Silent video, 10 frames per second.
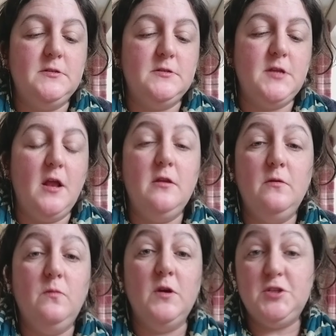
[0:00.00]
tell you
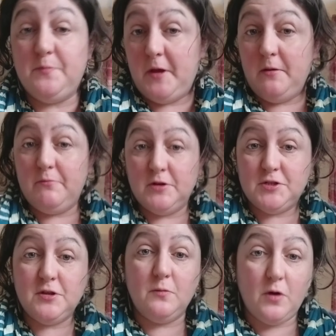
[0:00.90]
which
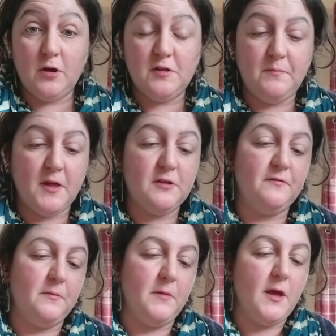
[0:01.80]
paintbrush works best
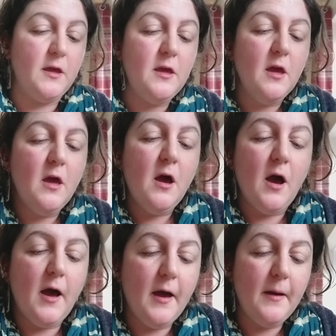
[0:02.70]
for me.
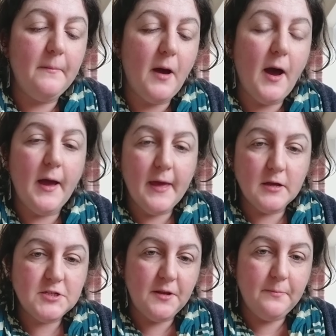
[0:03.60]
I
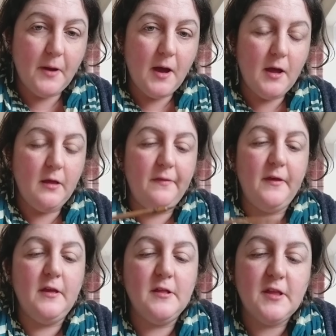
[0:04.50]
actually buy
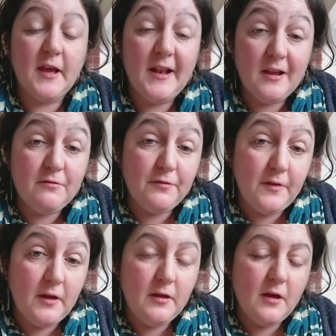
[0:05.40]
these
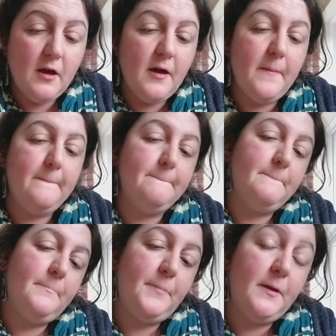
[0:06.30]
calligraphy
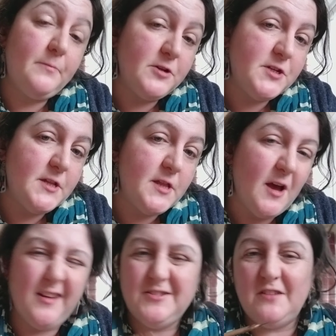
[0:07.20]
paintbrushes that
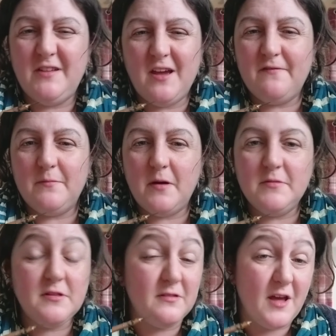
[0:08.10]
I generally get from
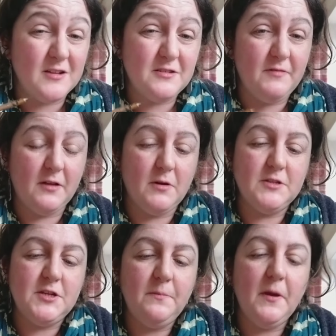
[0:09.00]
Amazon. They're actually really quite
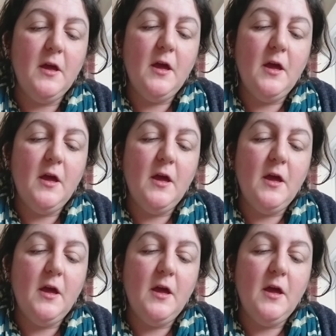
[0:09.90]
cheap.